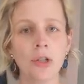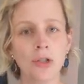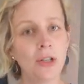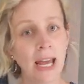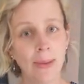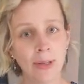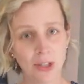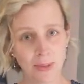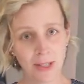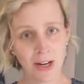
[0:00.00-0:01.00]
two camping
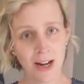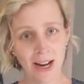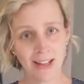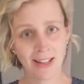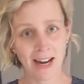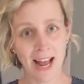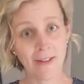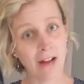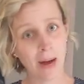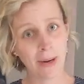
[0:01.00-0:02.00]
trips that I
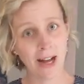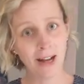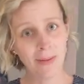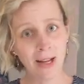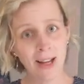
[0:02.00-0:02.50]
have coming up,